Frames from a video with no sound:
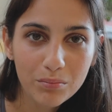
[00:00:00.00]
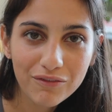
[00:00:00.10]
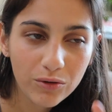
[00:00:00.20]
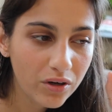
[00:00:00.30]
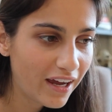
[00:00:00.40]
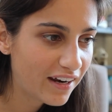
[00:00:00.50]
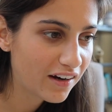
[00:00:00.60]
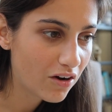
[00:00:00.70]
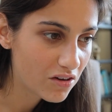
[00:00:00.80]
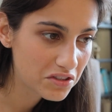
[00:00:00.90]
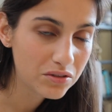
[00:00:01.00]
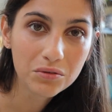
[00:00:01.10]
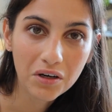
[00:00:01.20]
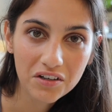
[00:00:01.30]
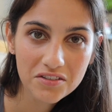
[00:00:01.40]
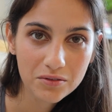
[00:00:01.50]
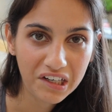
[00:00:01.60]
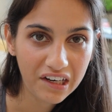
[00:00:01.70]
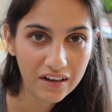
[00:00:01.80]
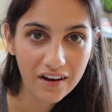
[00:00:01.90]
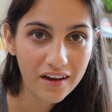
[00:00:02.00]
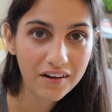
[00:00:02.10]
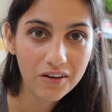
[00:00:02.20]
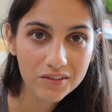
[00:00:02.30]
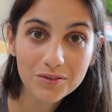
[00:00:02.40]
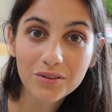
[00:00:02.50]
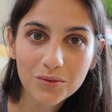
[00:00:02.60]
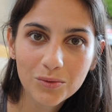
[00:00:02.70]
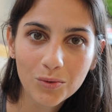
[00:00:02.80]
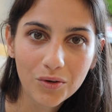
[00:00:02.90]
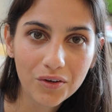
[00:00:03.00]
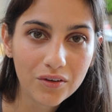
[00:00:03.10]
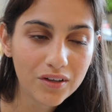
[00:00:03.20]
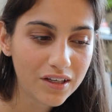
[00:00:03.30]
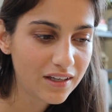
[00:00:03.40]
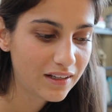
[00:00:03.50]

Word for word: Before heading on to our screen and heading on to the tutorial,